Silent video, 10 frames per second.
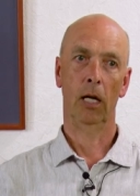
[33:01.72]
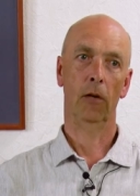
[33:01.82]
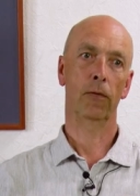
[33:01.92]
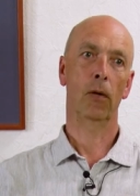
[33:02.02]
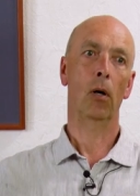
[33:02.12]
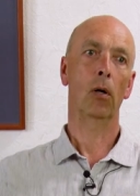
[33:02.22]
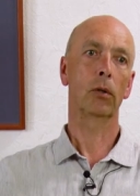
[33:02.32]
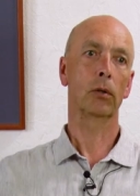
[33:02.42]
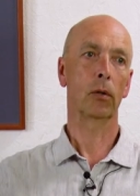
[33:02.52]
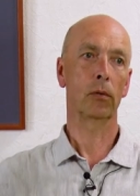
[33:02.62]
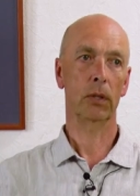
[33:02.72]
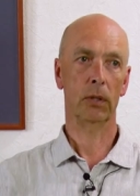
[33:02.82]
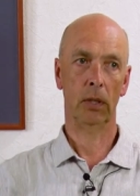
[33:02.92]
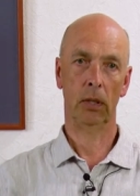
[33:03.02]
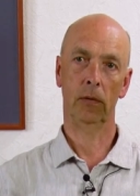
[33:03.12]
have also
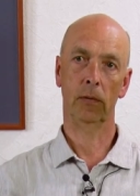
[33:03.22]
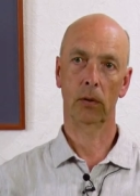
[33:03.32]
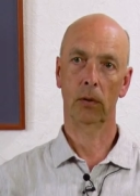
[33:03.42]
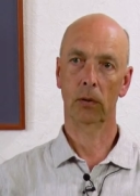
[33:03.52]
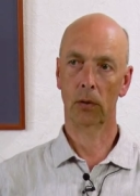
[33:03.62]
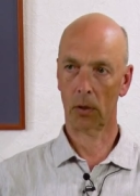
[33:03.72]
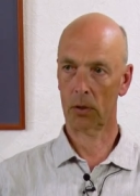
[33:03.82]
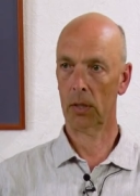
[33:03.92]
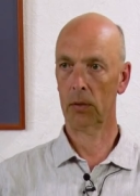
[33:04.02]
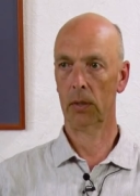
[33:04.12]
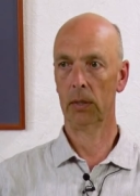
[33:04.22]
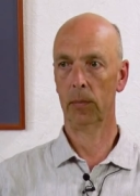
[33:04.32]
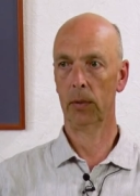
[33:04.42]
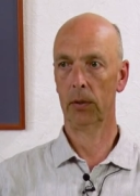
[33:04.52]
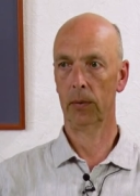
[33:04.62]
received Dzogchen
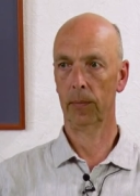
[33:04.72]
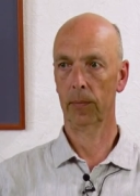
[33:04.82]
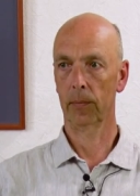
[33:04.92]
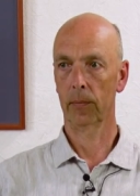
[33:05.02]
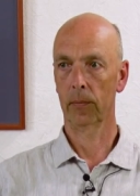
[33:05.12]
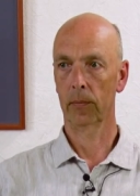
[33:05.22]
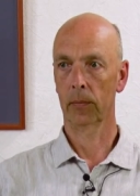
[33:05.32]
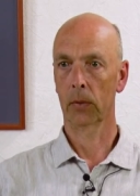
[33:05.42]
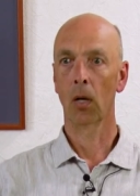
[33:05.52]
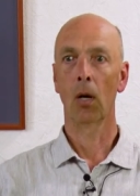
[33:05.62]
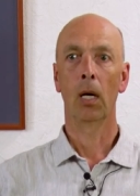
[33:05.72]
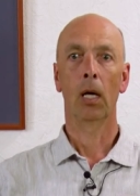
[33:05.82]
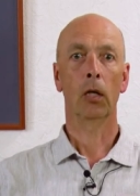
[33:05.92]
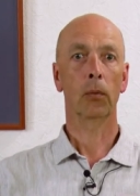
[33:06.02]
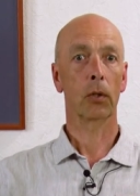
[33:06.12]
transmission.
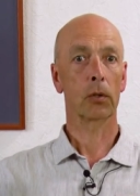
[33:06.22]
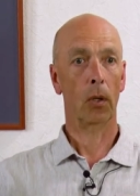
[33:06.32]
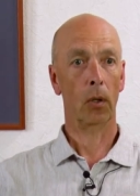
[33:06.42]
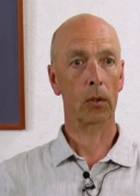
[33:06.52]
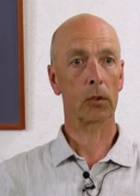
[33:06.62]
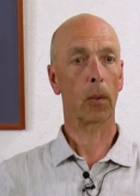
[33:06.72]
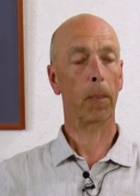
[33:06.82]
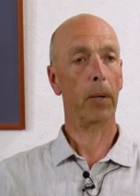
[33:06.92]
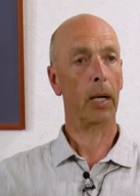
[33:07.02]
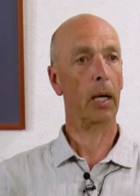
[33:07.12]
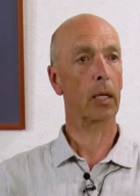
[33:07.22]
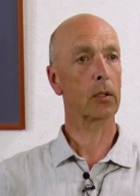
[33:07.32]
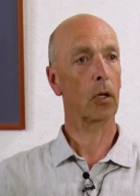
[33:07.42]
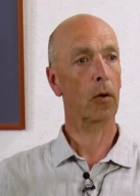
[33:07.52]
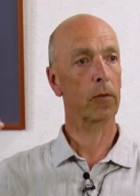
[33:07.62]
It was also
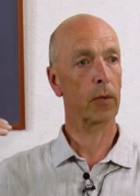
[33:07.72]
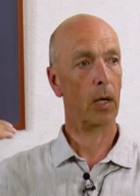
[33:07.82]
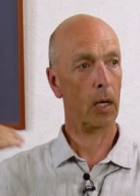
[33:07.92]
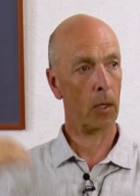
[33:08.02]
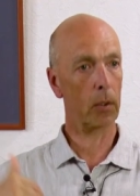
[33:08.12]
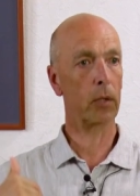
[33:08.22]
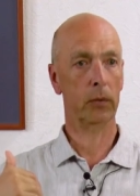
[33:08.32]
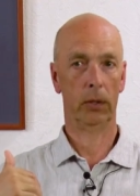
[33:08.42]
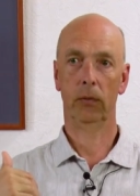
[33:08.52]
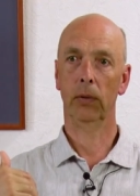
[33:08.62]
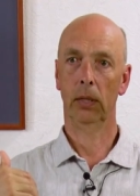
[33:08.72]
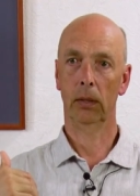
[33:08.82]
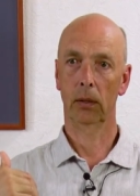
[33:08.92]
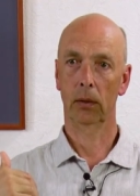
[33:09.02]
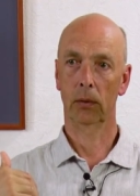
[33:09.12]
part of our
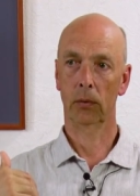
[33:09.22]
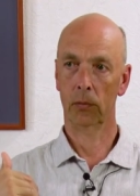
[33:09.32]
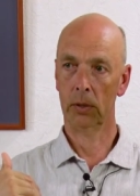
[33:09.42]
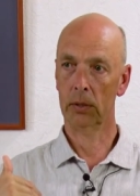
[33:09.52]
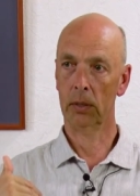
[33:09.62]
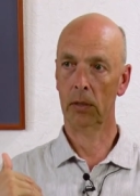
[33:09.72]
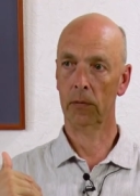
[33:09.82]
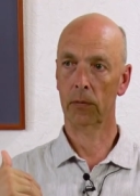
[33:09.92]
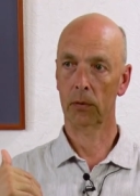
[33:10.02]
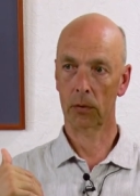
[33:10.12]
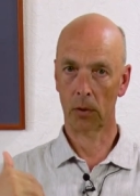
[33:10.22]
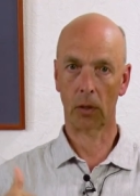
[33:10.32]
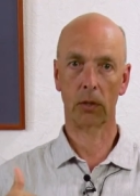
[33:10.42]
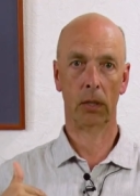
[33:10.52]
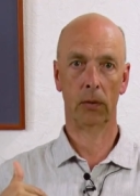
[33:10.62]
retreat to receive
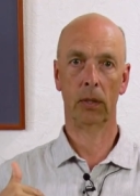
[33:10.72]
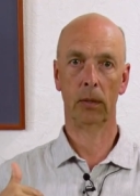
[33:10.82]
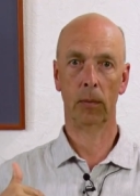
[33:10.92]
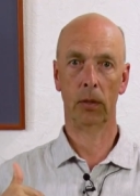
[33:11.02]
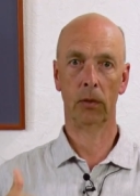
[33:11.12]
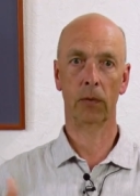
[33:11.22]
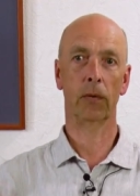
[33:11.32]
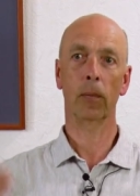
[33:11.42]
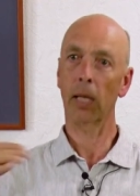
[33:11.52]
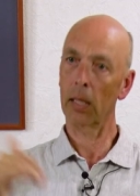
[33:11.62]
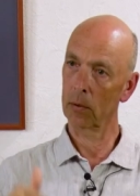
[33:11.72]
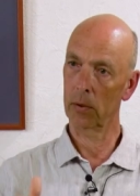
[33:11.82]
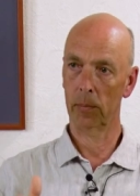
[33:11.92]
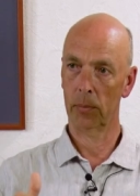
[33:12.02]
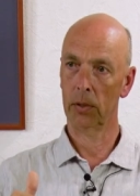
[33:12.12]
Dzogchen transmissions from Geno
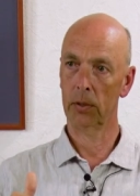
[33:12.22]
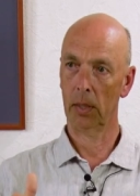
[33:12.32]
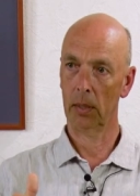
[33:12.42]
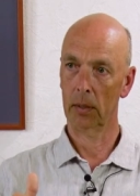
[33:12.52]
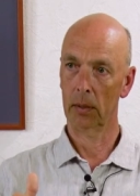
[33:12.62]
Rinpoche,